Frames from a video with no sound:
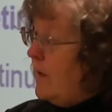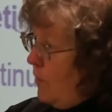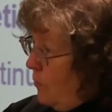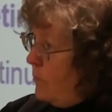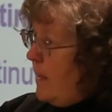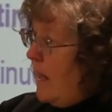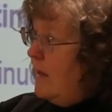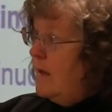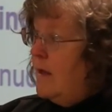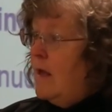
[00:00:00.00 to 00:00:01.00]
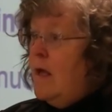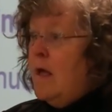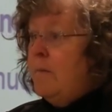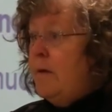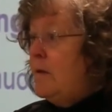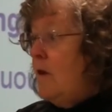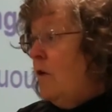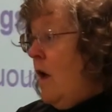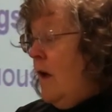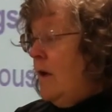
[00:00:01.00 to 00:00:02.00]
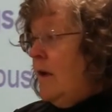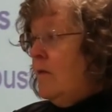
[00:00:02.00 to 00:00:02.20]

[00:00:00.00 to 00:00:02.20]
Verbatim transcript: They are a reality, but they're not,